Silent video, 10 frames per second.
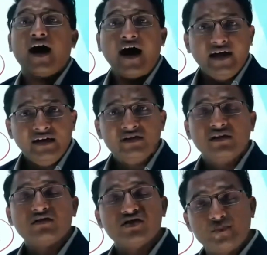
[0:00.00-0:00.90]
I
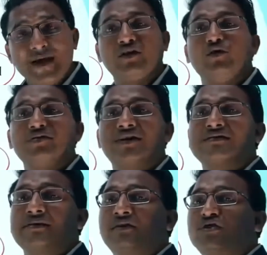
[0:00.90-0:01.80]
respect those
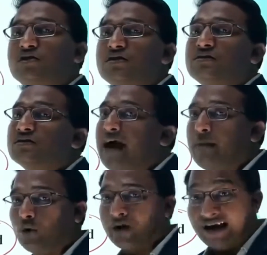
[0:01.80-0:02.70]
examinations. I
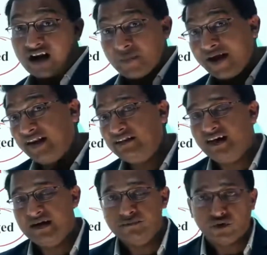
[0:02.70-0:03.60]
am not undermining
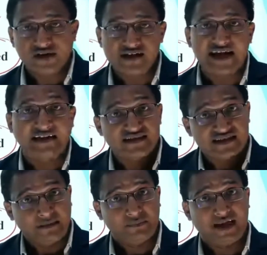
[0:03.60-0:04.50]
their importance. At the
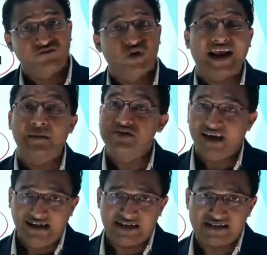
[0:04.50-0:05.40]
same time, what I am
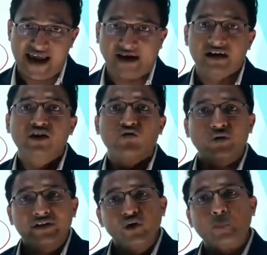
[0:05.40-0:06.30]
saying is that
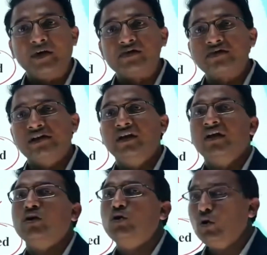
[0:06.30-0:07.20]
for the UPSC,
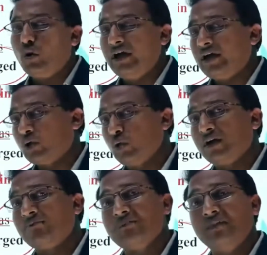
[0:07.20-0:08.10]
you don't need to
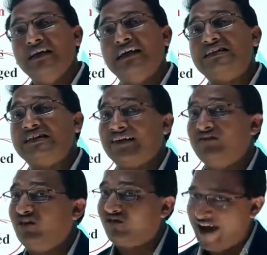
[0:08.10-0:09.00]
remember each and
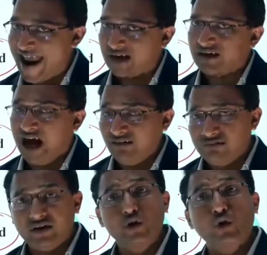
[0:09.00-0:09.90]
every fact.
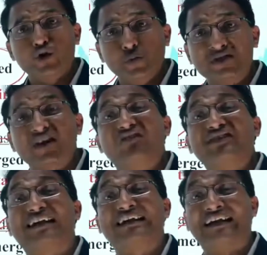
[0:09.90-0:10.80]
However, you should be
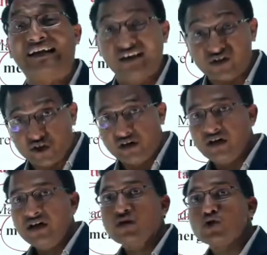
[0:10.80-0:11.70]
sufficiently interested
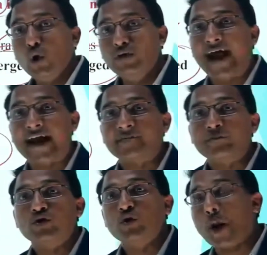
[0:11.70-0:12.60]
so
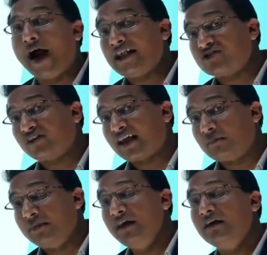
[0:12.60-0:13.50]
that your answer
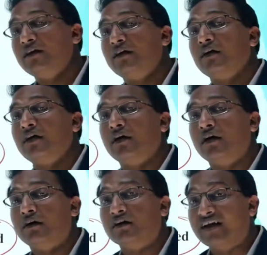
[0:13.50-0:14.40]
can be
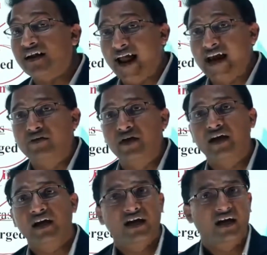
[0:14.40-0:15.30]

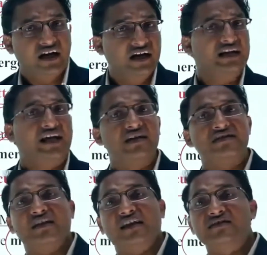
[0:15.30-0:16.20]
derived in
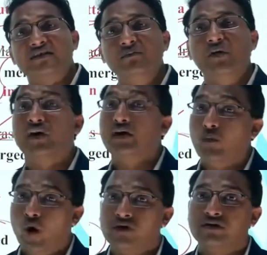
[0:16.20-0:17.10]
case there is some
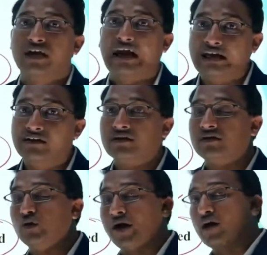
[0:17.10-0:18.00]
remote hint
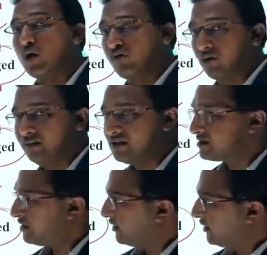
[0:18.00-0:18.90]
you can draw from this